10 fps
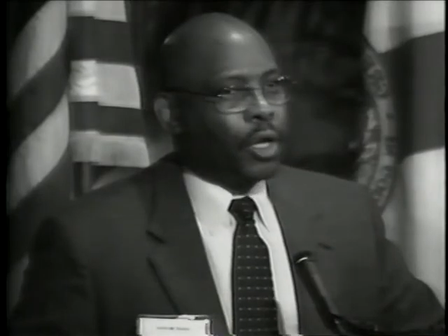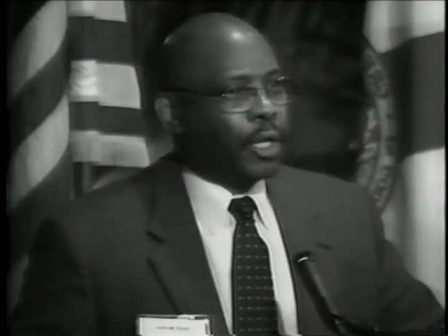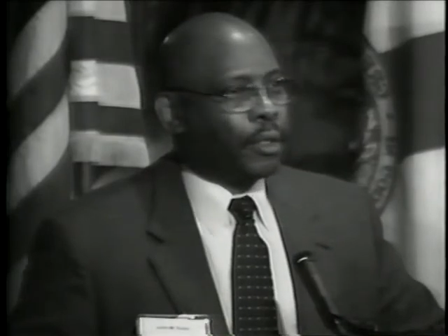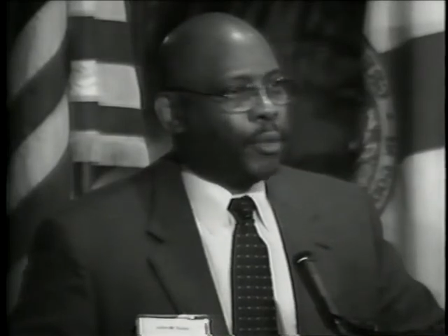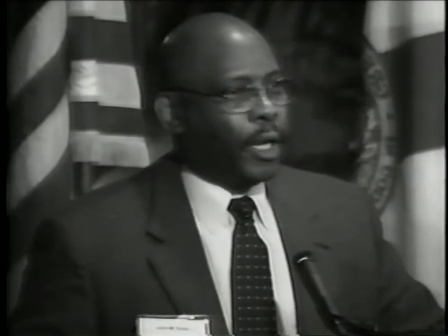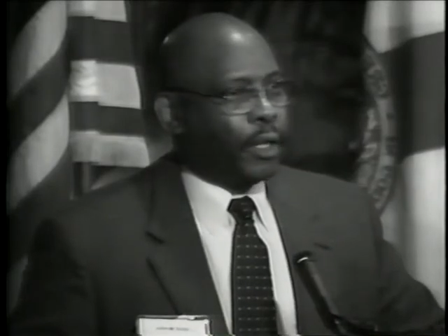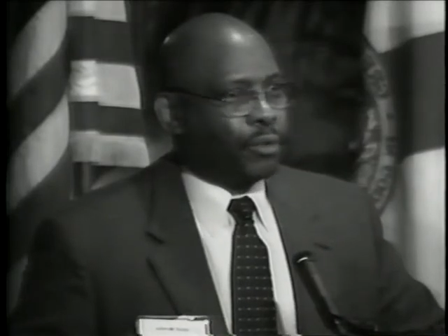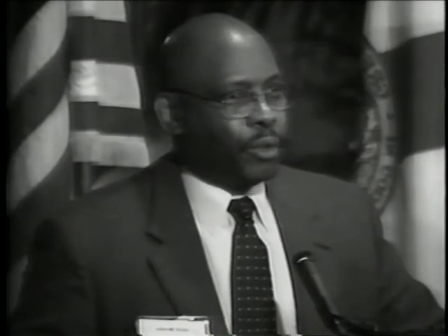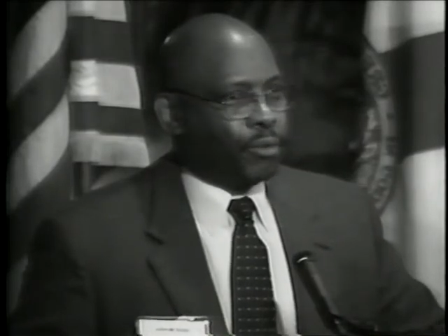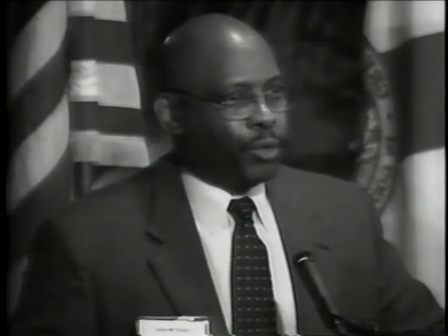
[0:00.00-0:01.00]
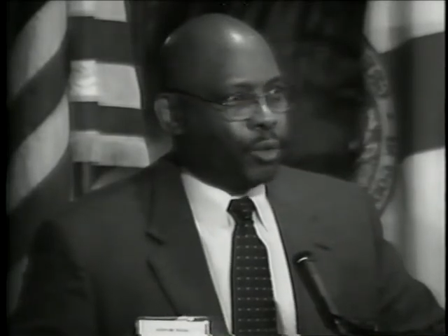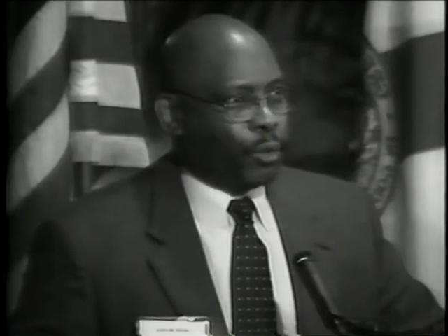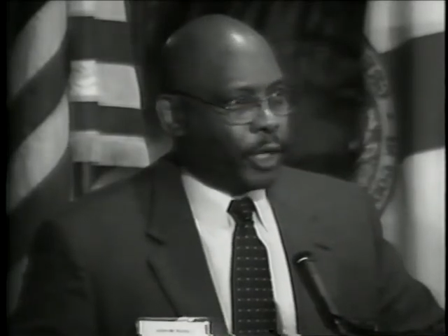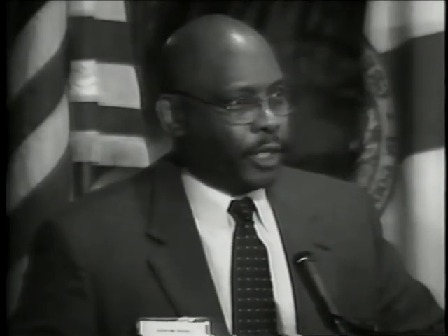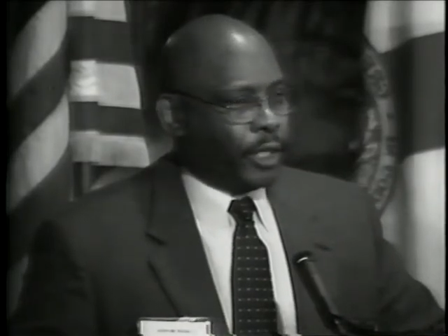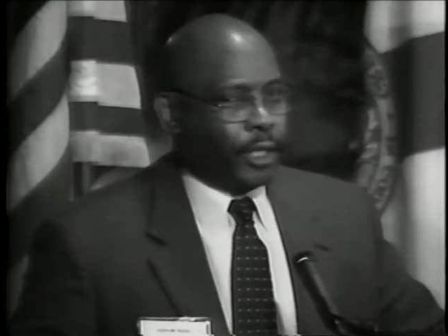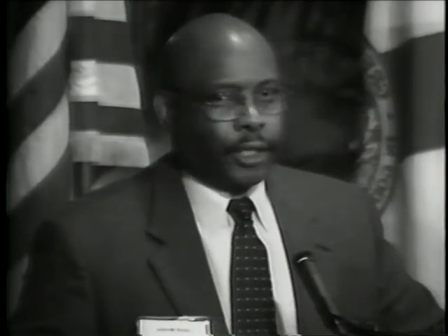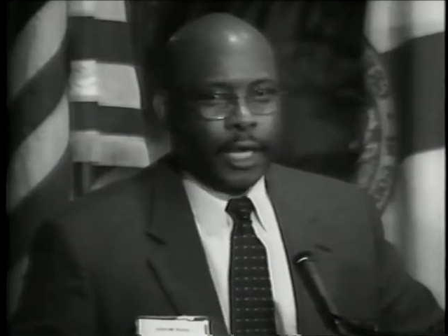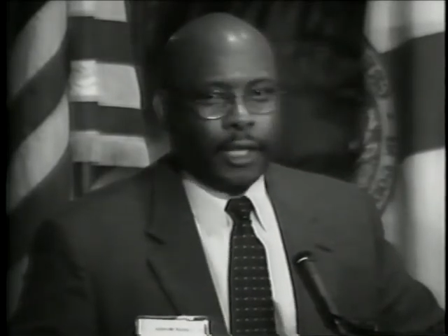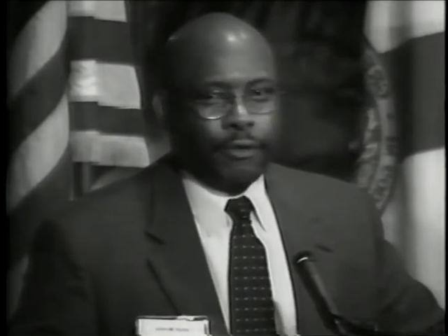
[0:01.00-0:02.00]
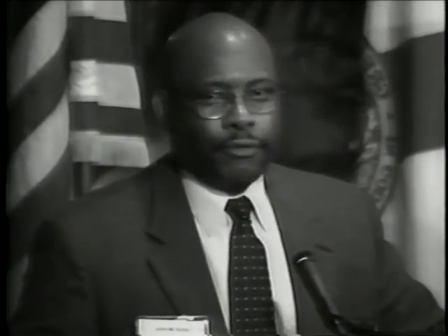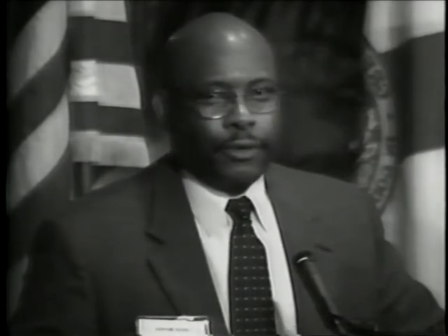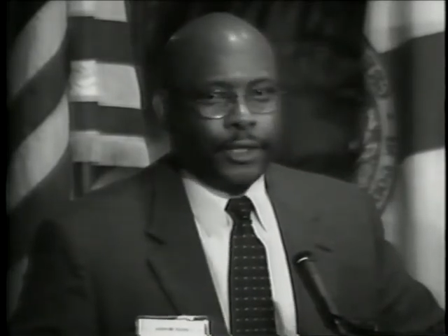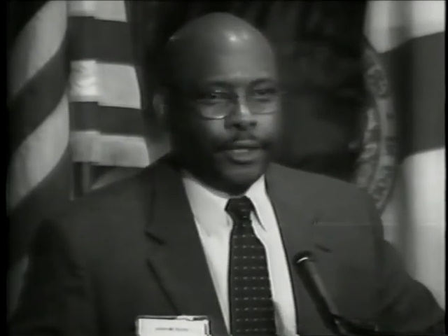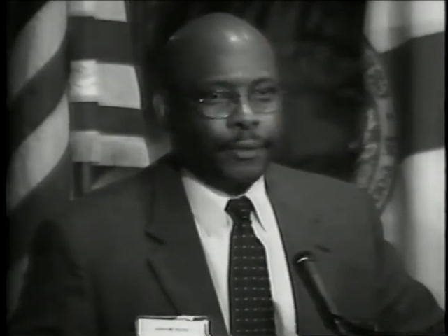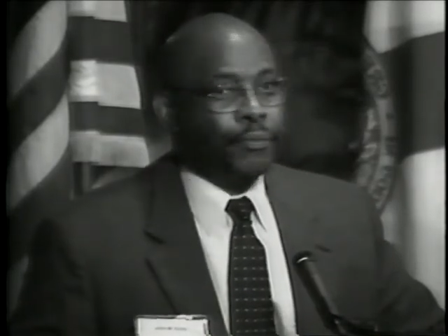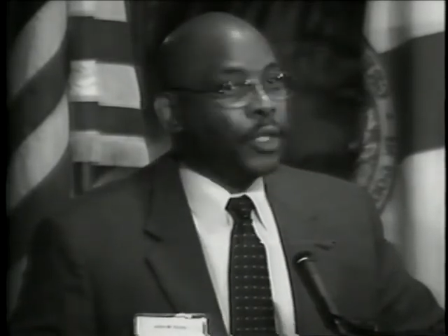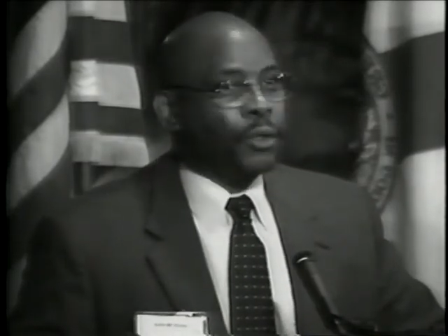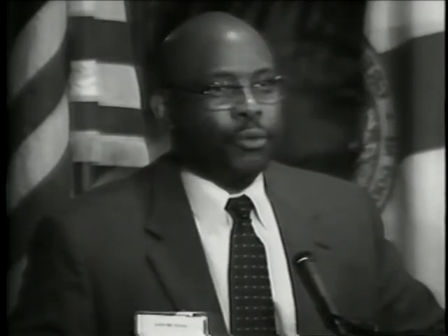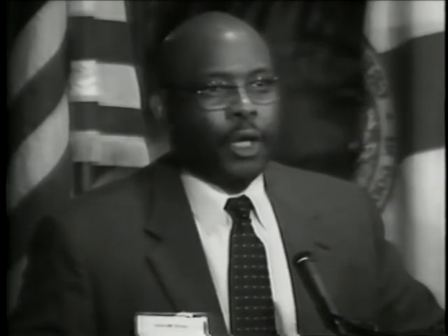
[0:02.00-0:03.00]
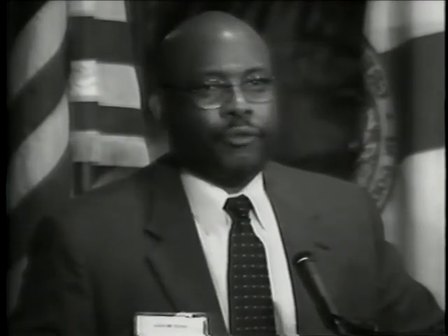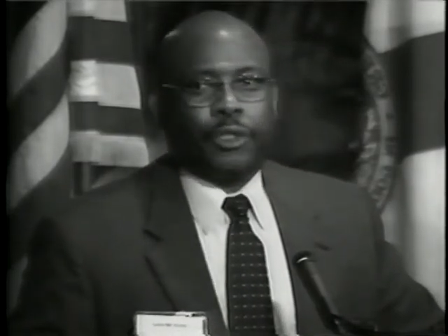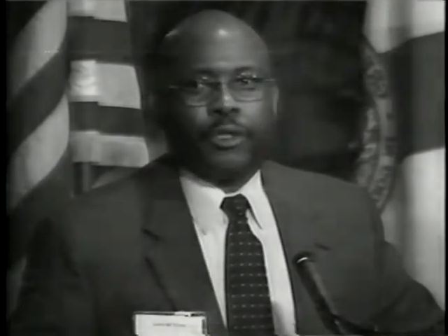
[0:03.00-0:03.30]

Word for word: action, John Gillis, the director of the Office for Victims of